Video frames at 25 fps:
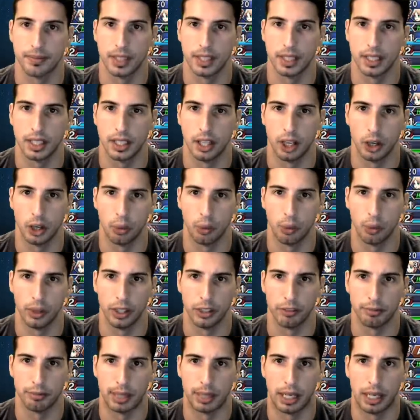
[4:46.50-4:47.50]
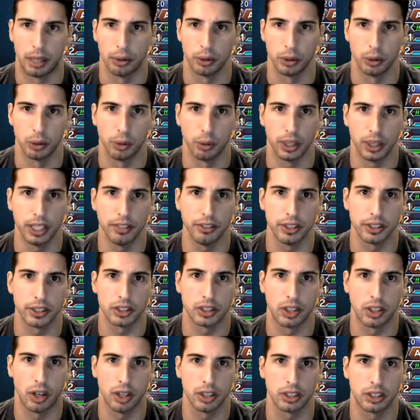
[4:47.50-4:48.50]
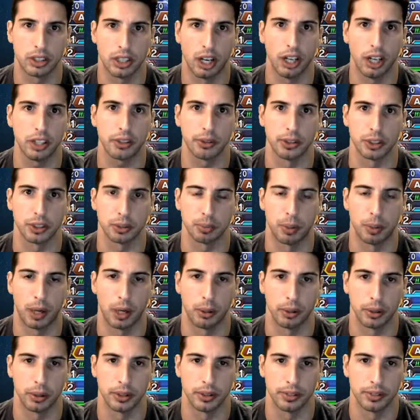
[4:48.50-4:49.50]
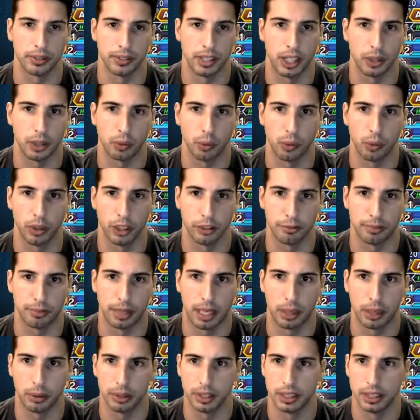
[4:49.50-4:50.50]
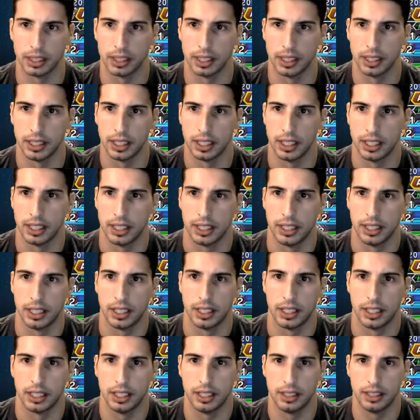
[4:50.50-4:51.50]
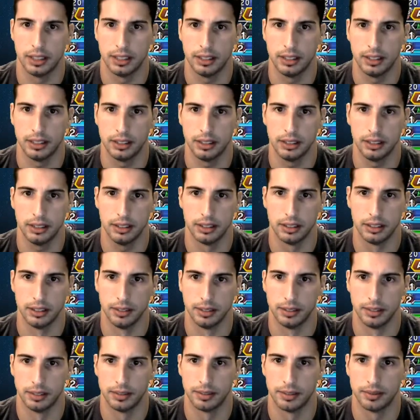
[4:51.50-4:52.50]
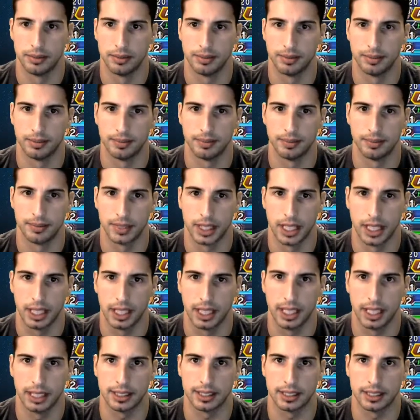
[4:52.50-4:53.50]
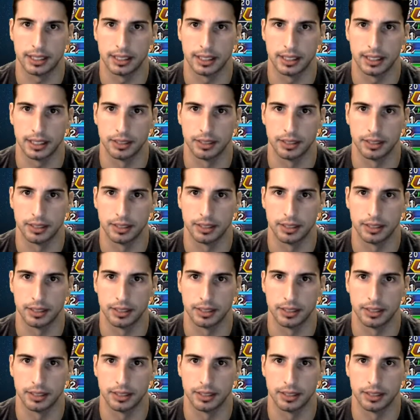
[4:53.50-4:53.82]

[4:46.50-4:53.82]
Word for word: our Will of Power, whatever it's called, Conqueror's Power, not Will of Power. Uh, let's see.